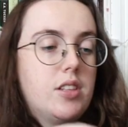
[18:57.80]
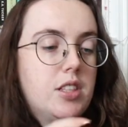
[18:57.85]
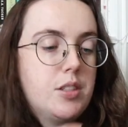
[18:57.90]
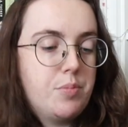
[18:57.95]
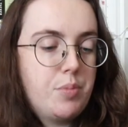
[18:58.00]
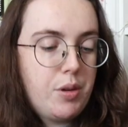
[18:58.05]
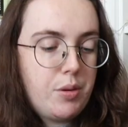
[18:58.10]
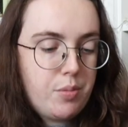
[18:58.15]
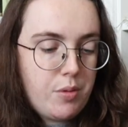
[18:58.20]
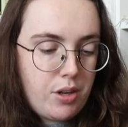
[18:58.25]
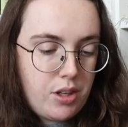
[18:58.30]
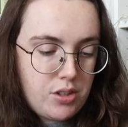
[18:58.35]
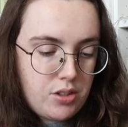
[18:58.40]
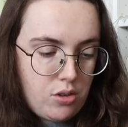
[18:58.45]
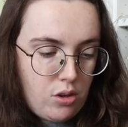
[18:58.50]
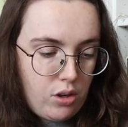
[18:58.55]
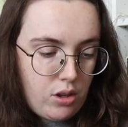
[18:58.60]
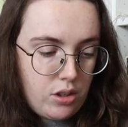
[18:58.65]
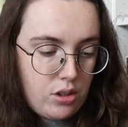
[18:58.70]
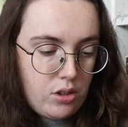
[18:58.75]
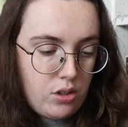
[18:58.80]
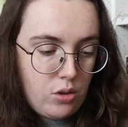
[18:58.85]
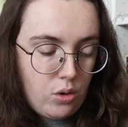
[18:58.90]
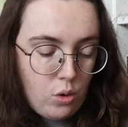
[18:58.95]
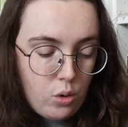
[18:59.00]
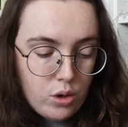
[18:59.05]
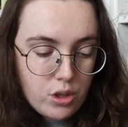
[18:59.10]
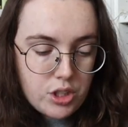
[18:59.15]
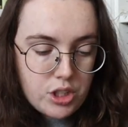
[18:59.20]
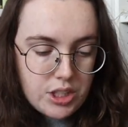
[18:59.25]
These bookmarks are
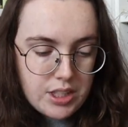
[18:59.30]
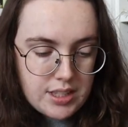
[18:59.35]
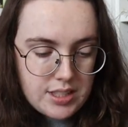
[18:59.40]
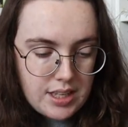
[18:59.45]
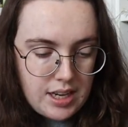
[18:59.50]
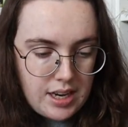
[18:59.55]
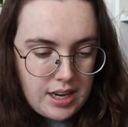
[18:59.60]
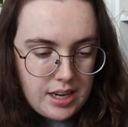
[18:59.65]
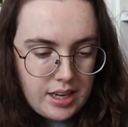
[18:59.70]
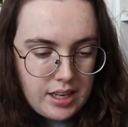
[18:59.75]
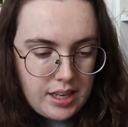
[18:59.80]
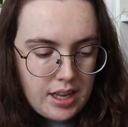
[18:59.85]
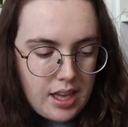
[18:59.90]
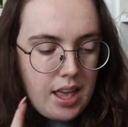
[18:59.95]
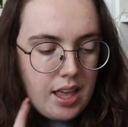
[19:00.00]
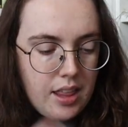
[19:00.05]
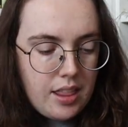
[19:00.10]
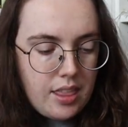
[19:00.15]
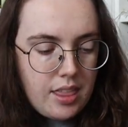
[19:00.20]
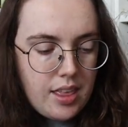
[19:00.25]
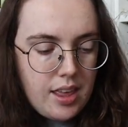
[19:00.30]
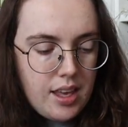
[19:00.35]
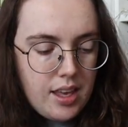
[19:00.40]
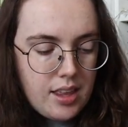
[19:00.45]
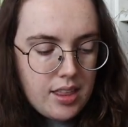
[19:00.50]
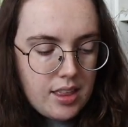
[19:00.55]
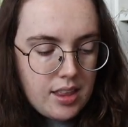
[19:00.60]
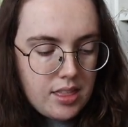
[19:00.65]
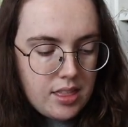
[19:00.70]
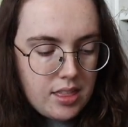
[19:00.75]
gorgeous. I
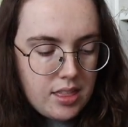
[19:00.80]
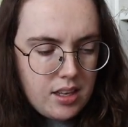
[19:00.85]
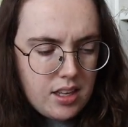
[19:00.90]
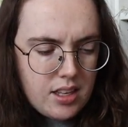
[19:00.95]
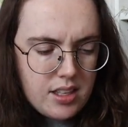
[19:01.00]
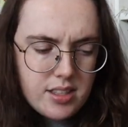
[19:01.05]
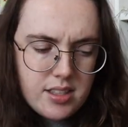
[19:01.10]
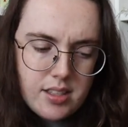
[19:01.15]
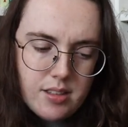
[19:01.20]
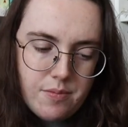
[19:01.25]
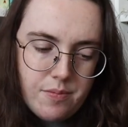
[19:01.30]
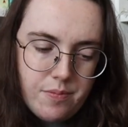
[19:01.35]
think that is...